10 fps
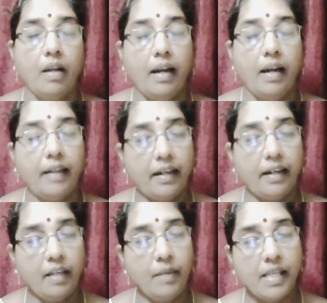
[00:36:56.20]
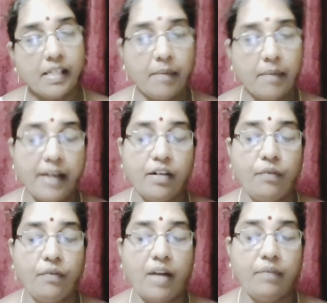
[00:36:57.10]
And that time he is reminded
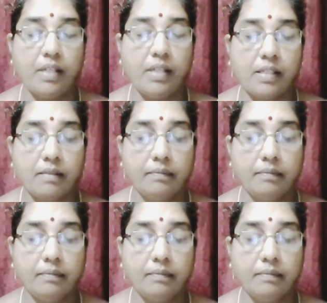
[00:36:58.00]
of daffodils.